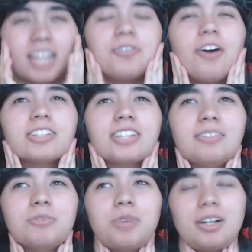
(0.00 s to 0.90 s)
far as I
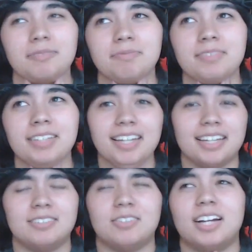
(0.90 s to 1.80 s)
well,
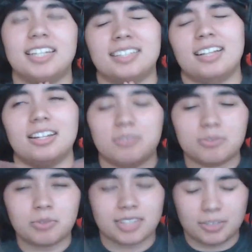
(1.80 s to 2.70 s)
it's
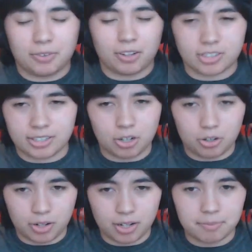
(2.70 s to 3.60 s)
well not as far as I
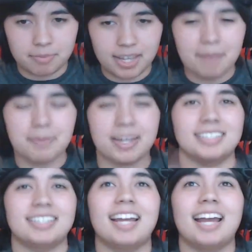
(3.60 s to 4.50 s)
know. Um
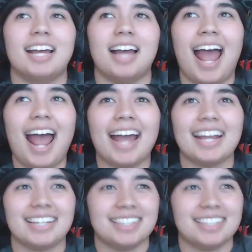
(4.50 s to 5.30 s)
because Aang